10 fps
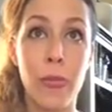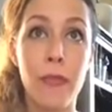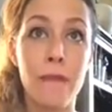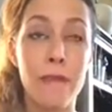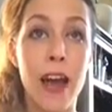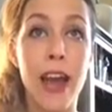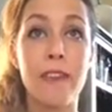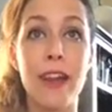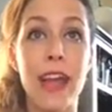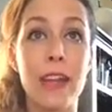5,
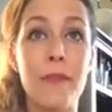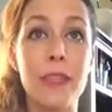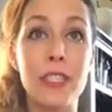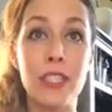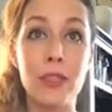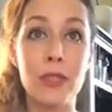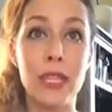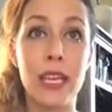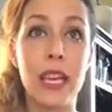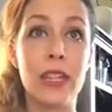I commit to
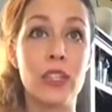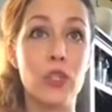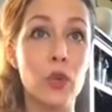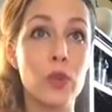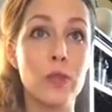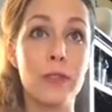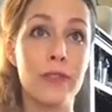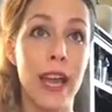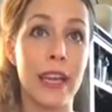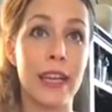using the tools
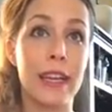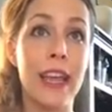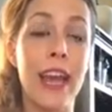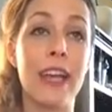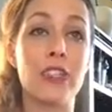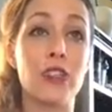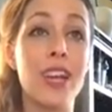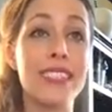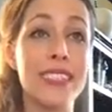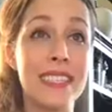provided and
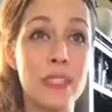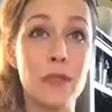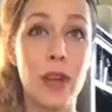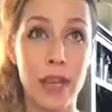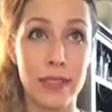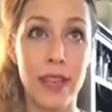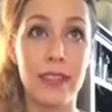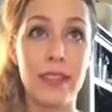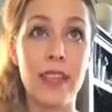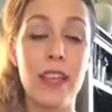trusting this
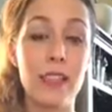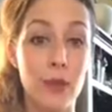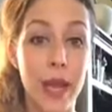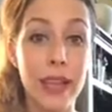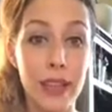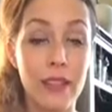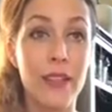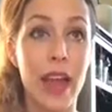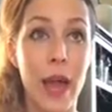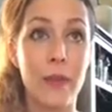process so I can live
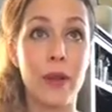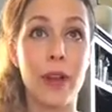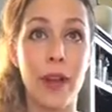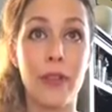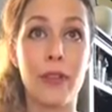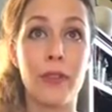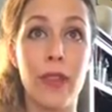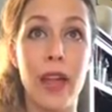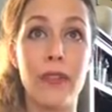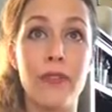a happier, healthier
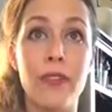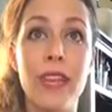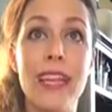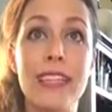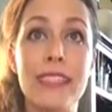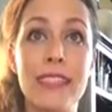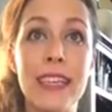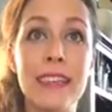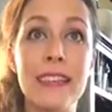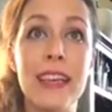life.
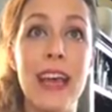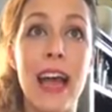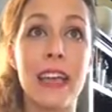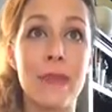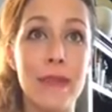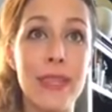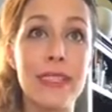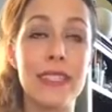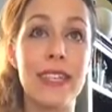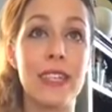6, I commit
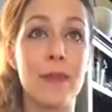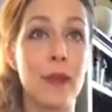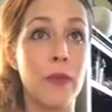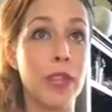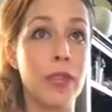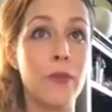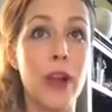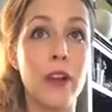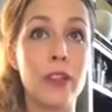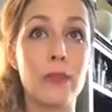to taking my weekly
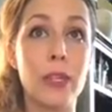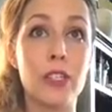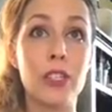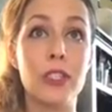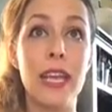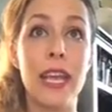progress pictures